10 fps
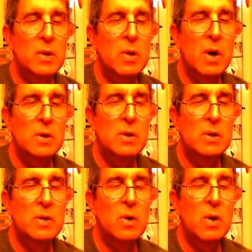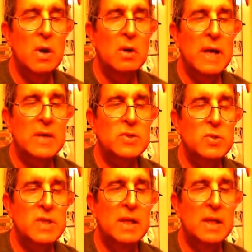coral
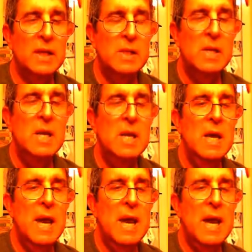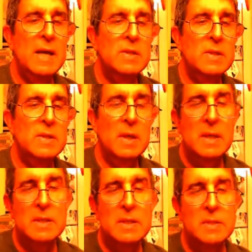exoskeleton, and
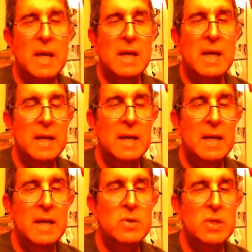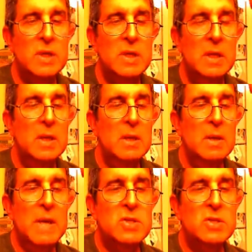it's getting that energy
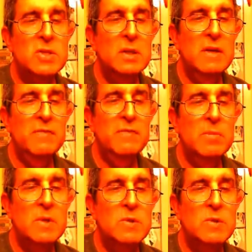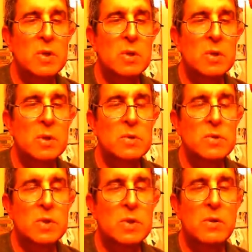basically from the
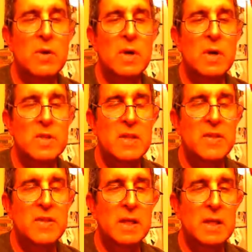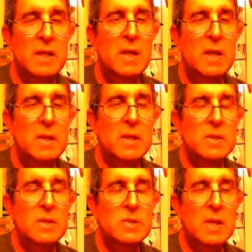zooxanthellae,
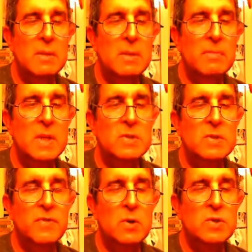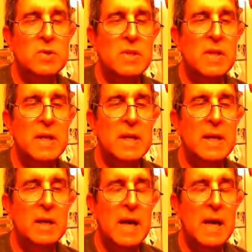these
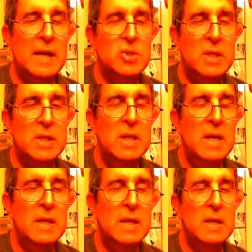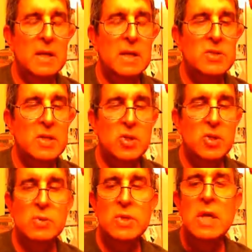photosynthetic algae in its
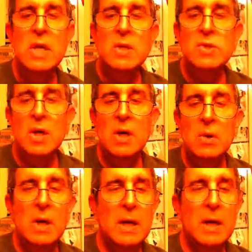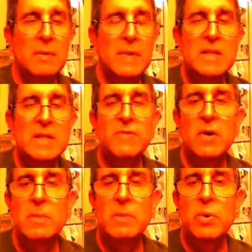tissues. So that's
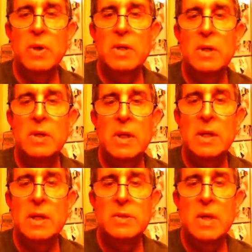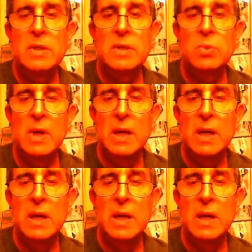very important as